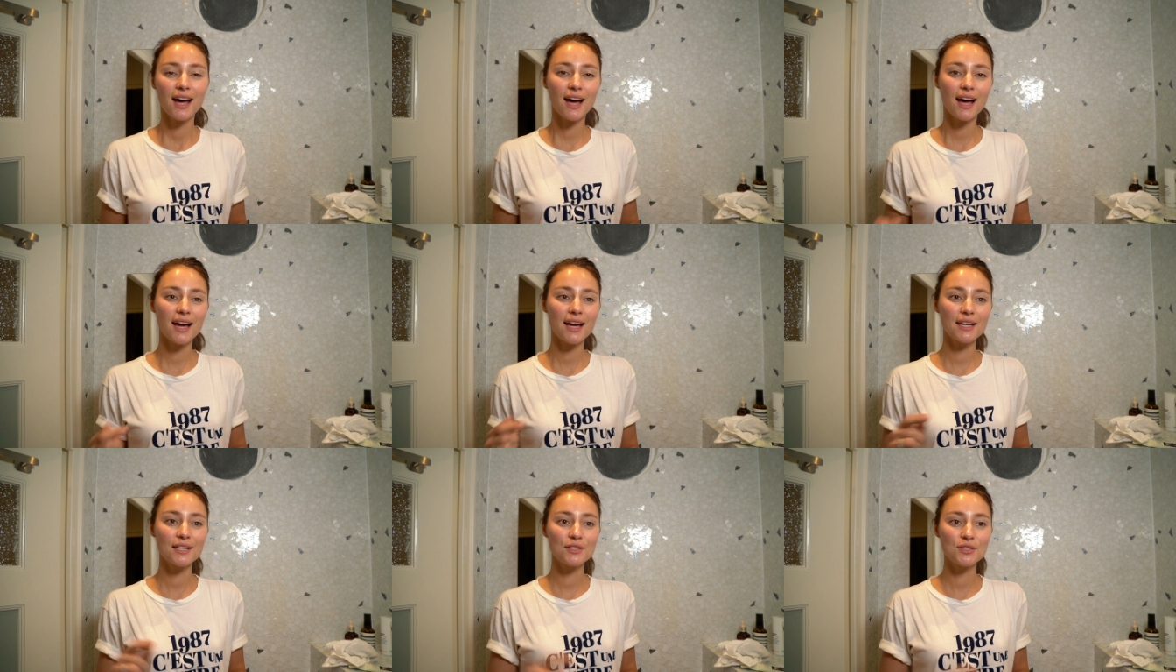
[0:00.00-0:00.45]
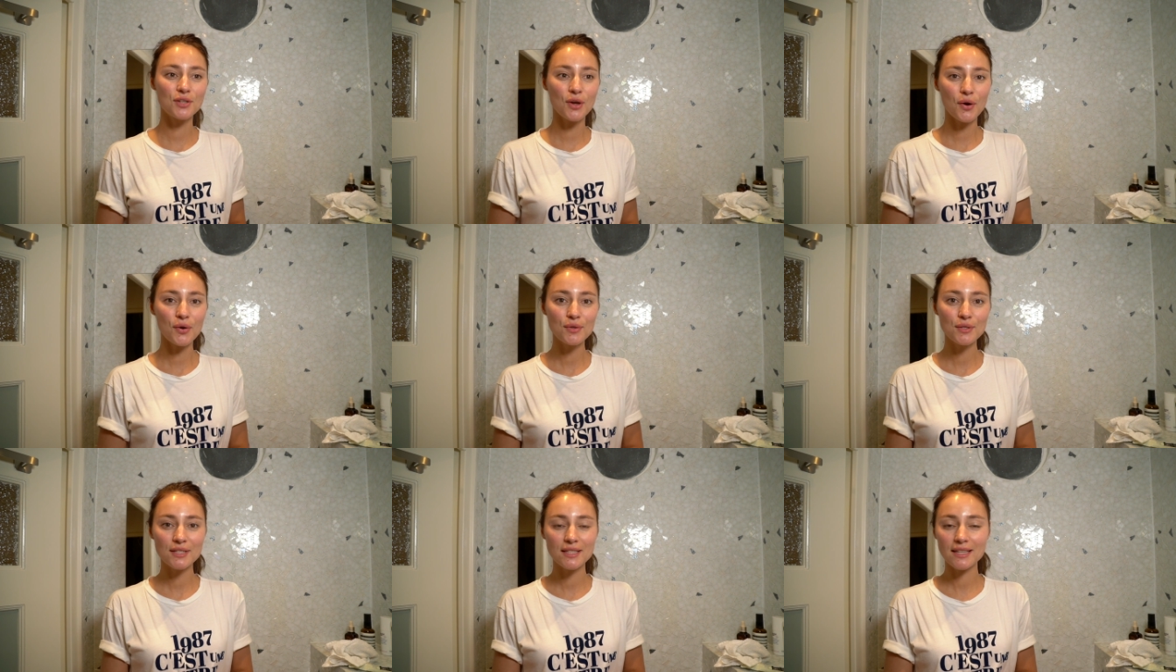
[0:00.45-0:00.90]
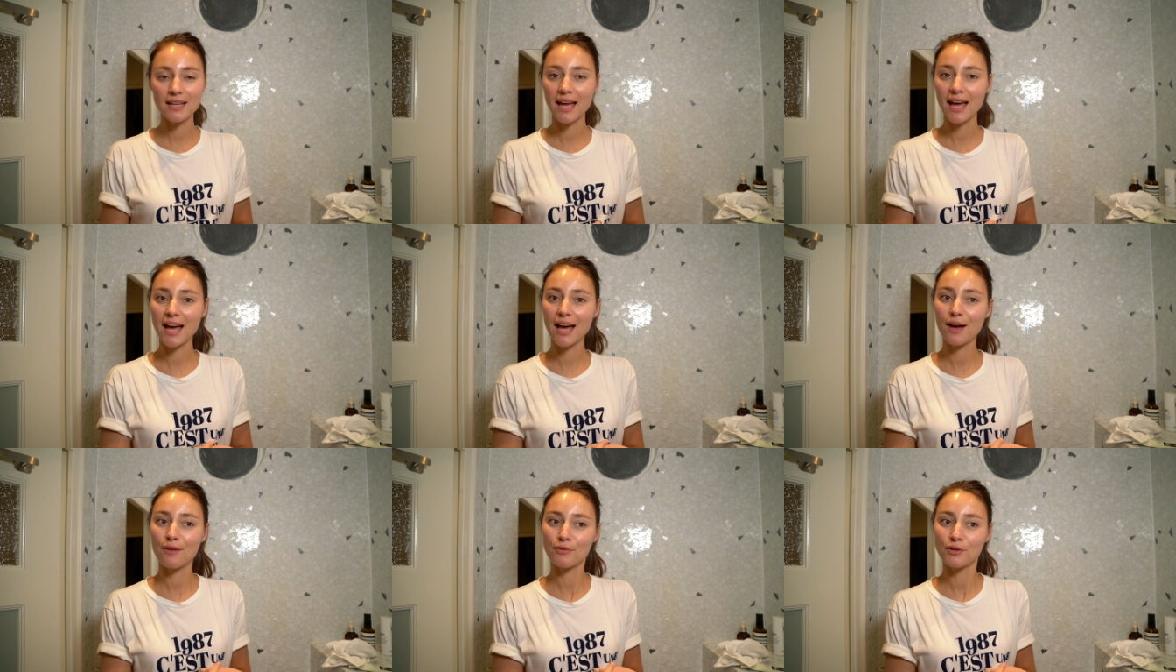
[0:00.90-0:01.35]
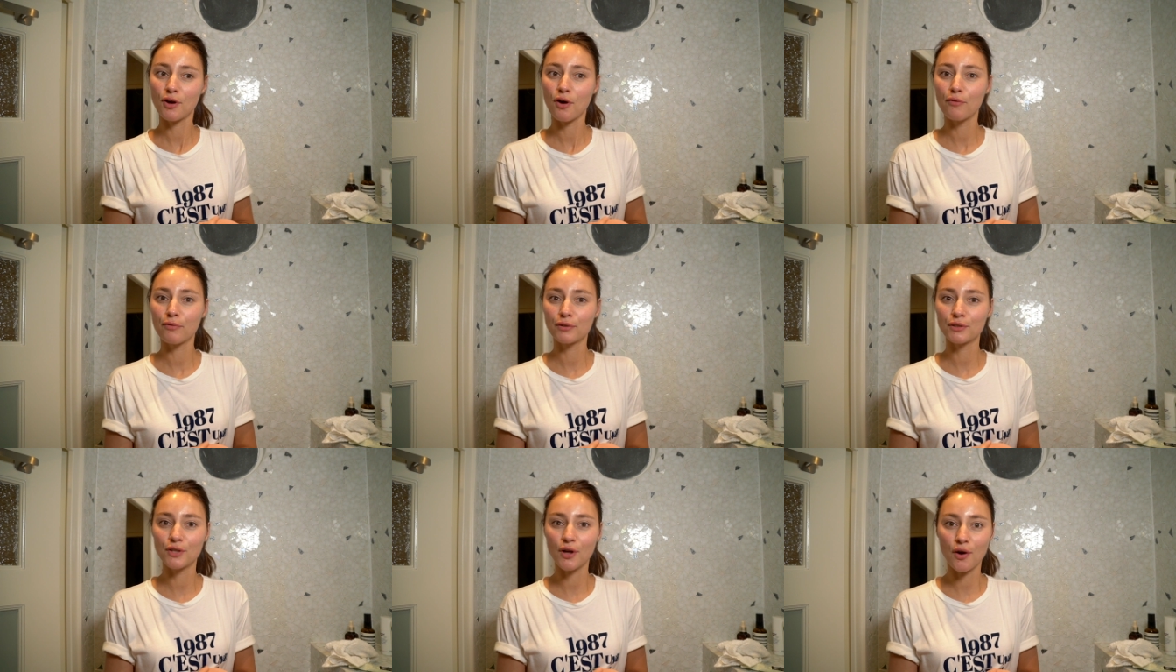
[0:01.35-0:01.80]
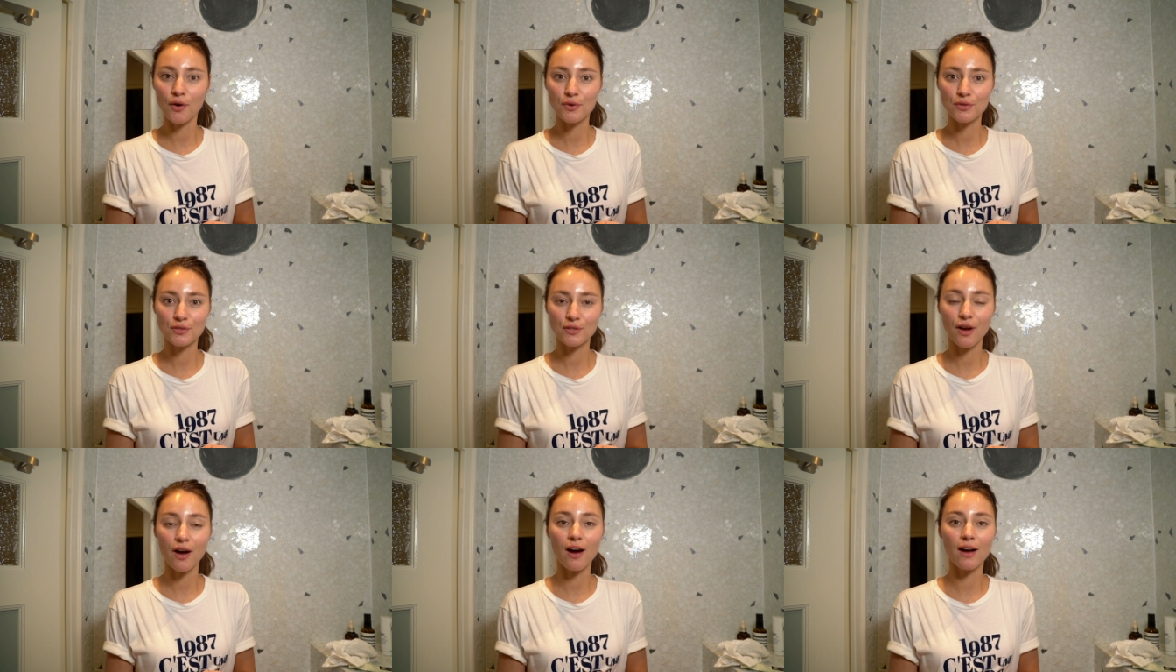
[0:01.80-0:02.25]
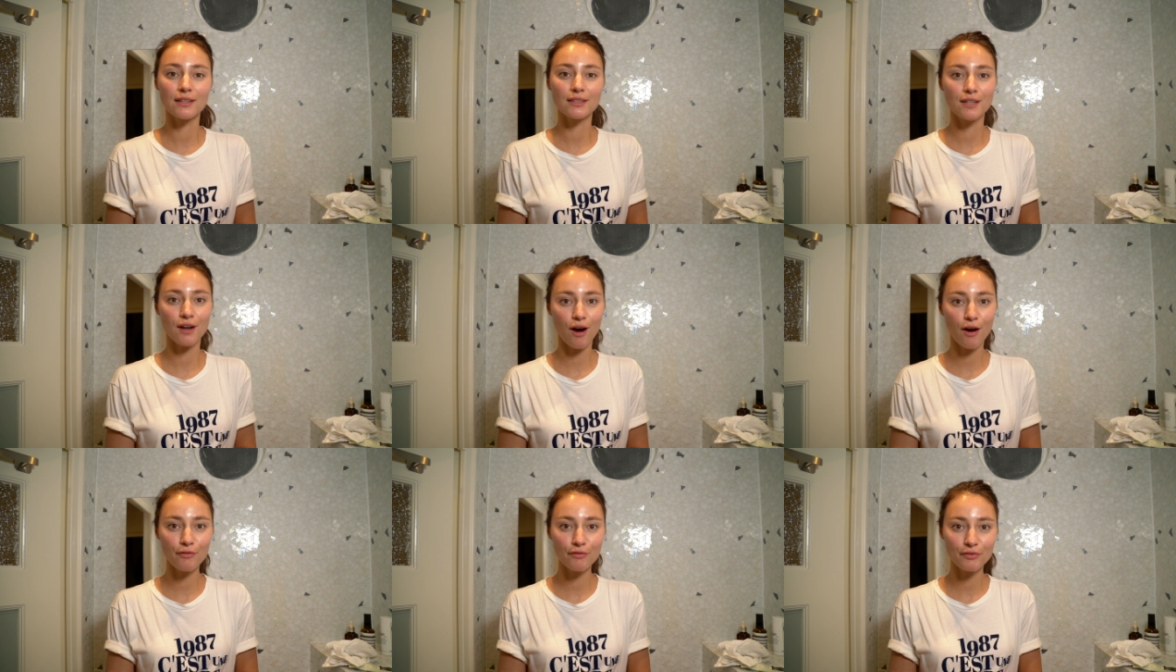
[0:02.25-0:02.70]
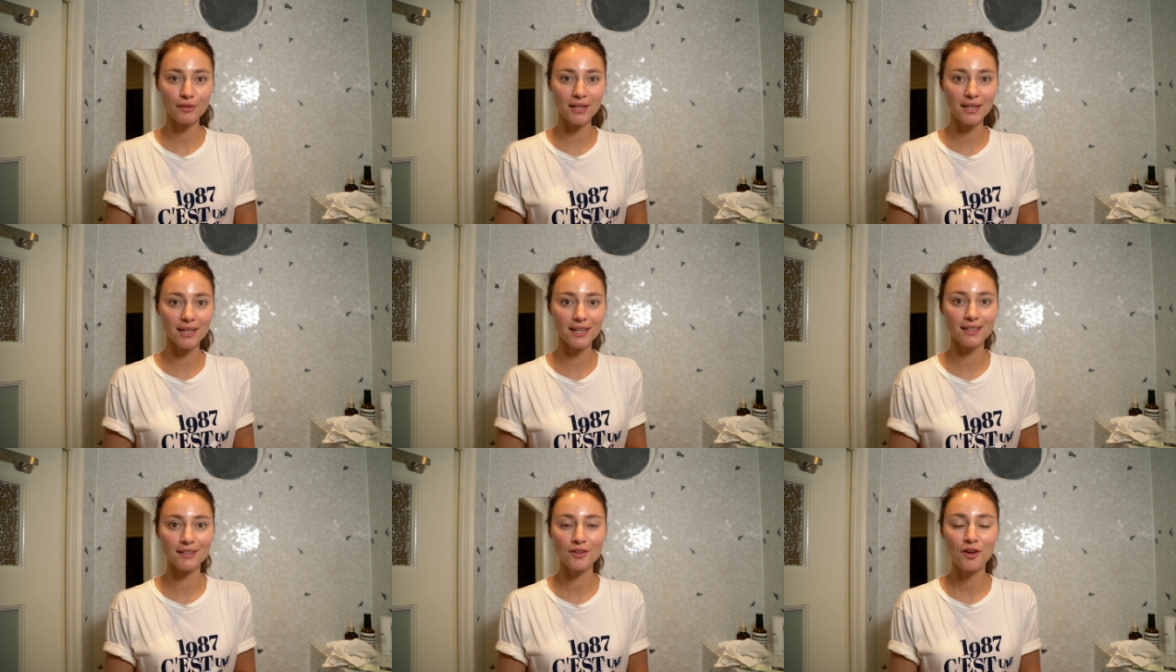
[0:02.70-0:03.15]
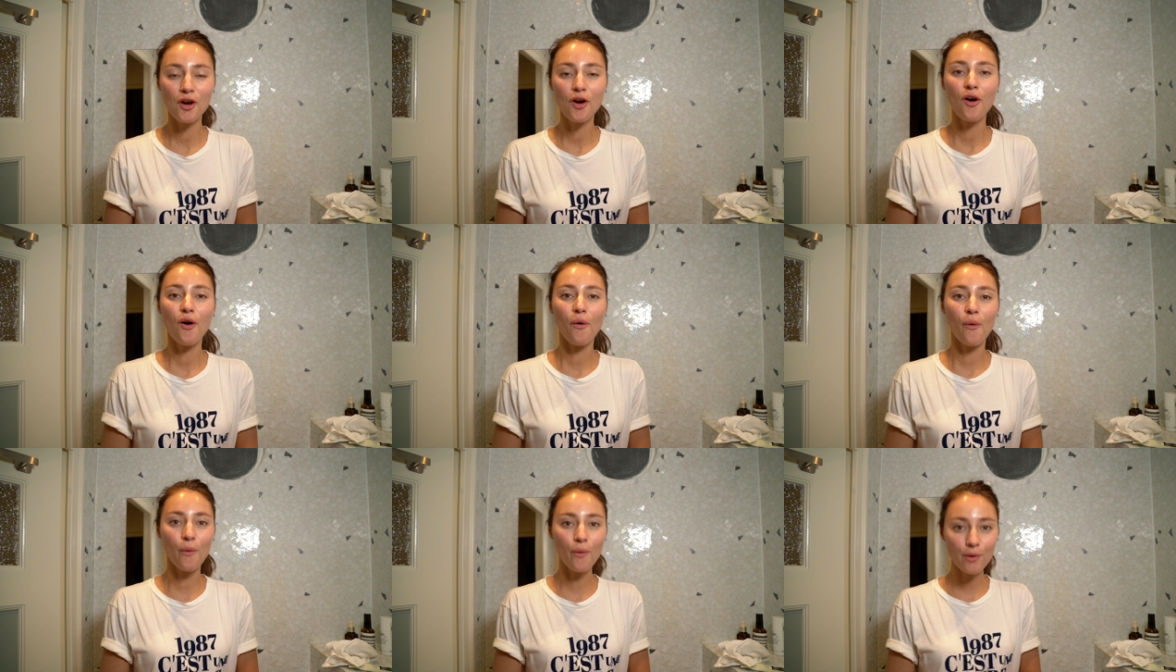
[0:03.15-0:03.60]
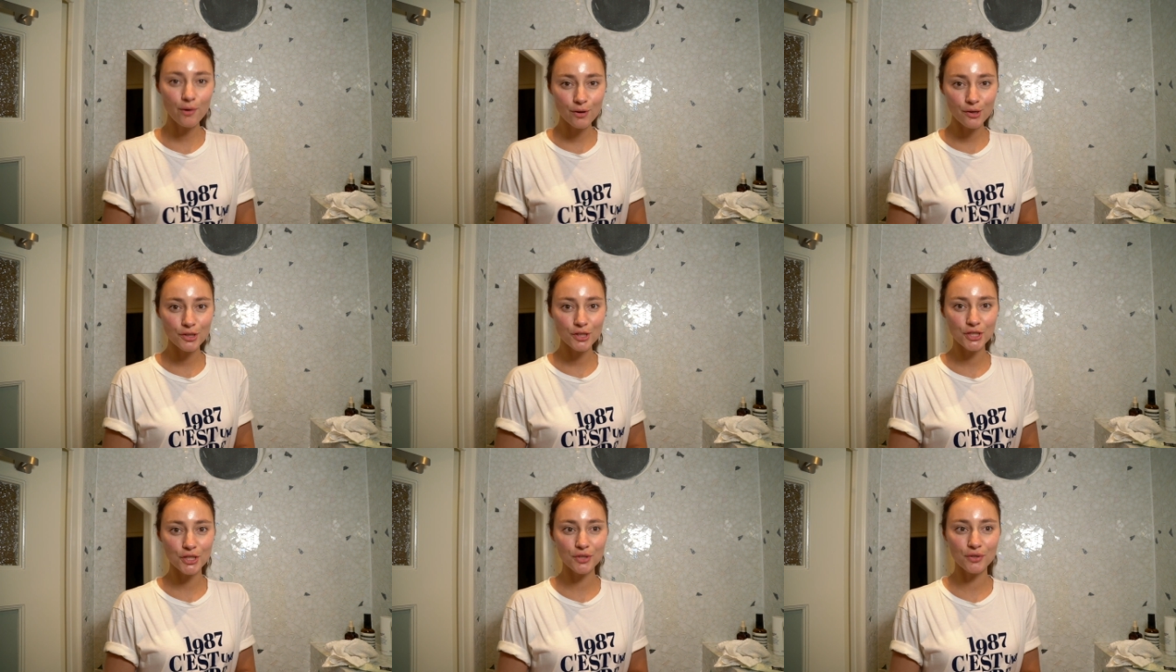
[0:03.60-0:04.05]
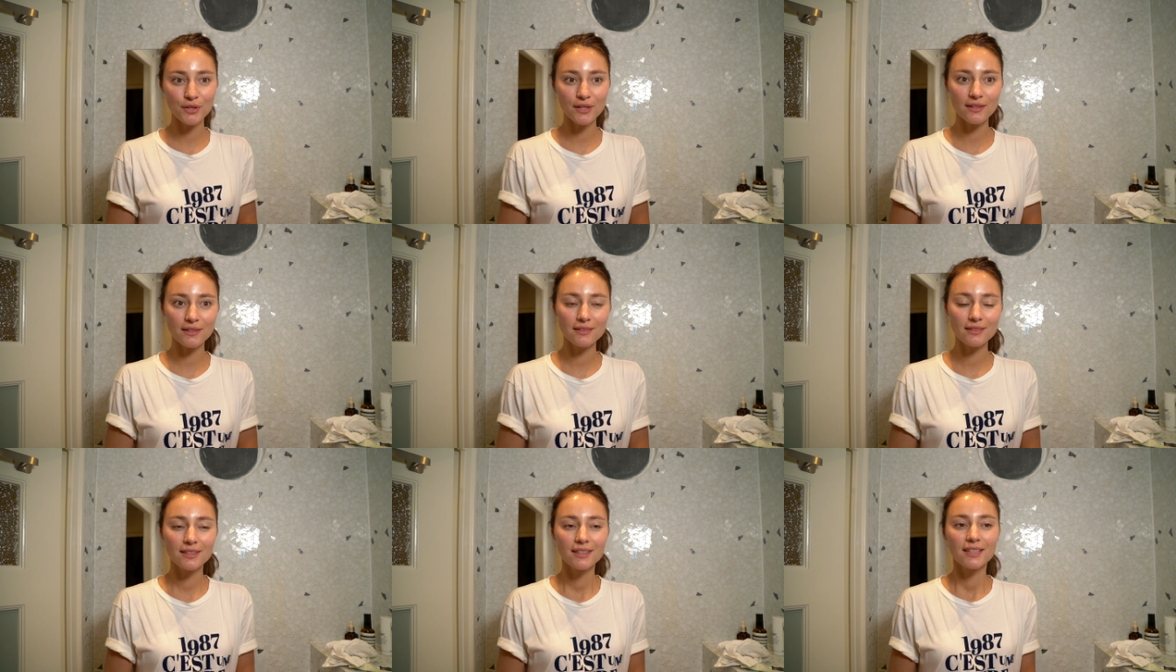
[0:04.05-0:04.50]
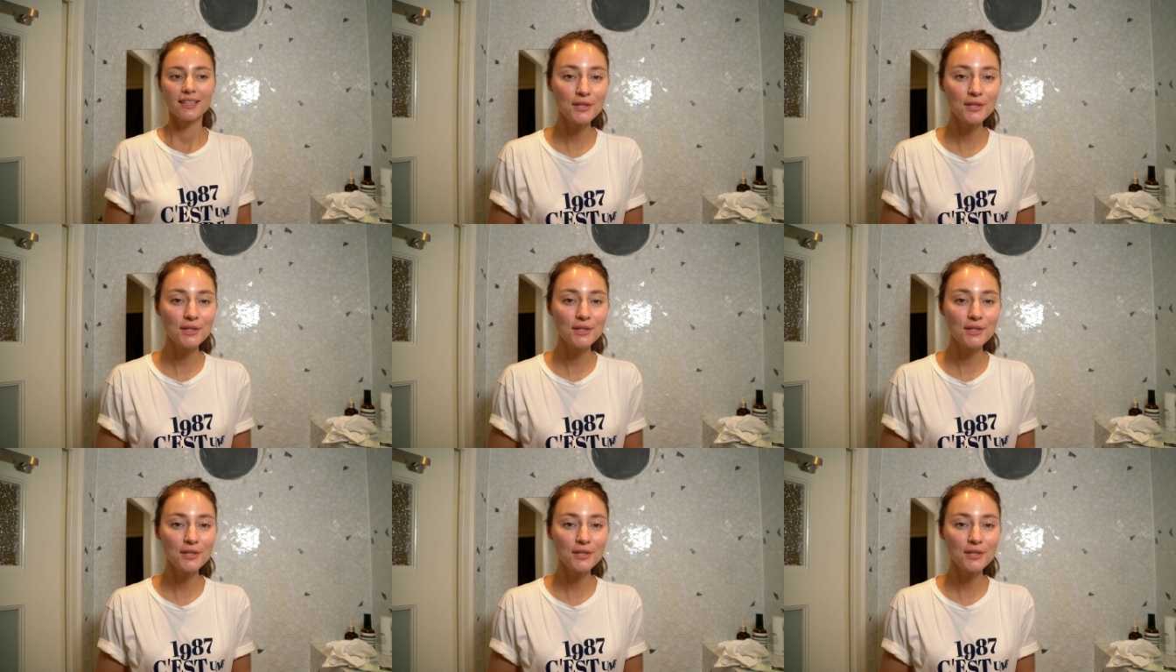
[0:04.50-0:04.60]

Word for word: I don't have an overdose on caffeine or on sugar.